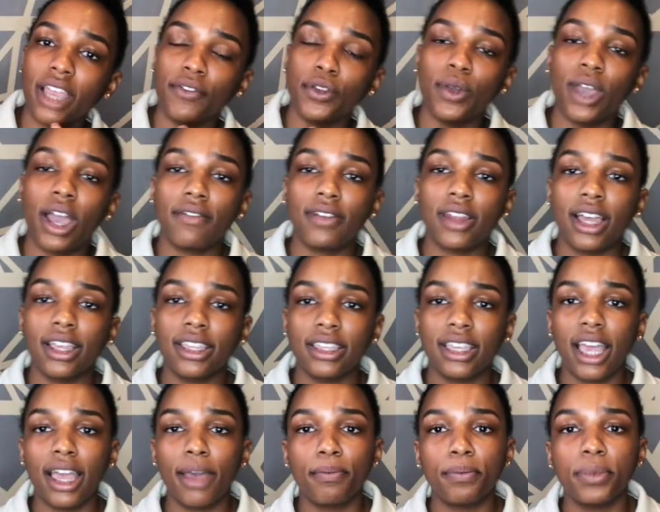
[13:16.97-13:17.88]
If you have
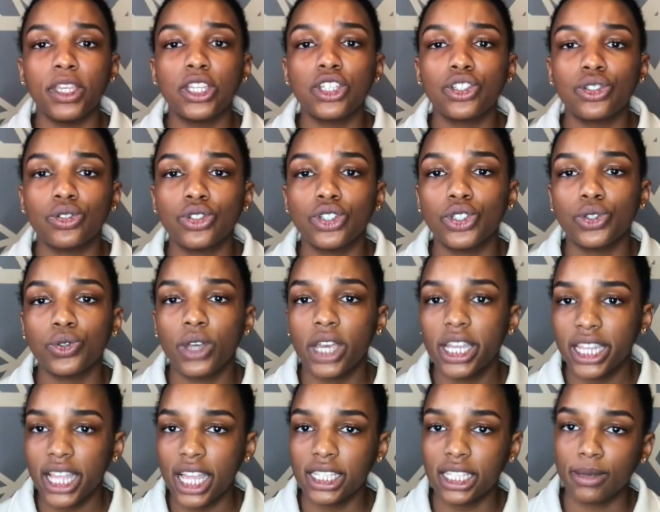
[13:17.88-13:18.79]
not yet, be sure to
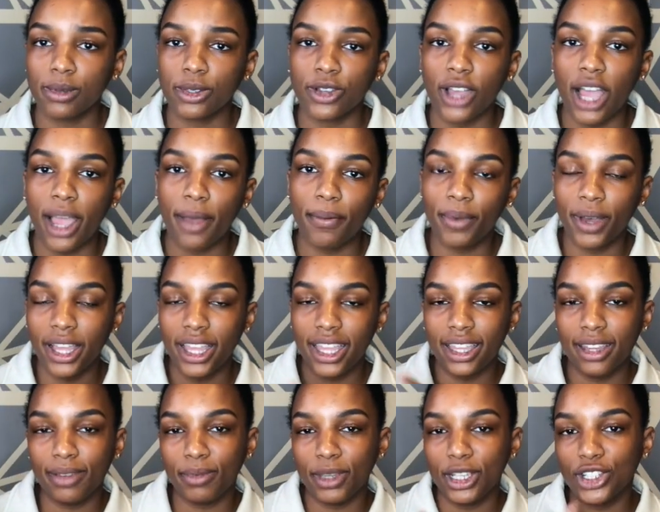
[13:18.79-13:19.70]
hit that subscribe button.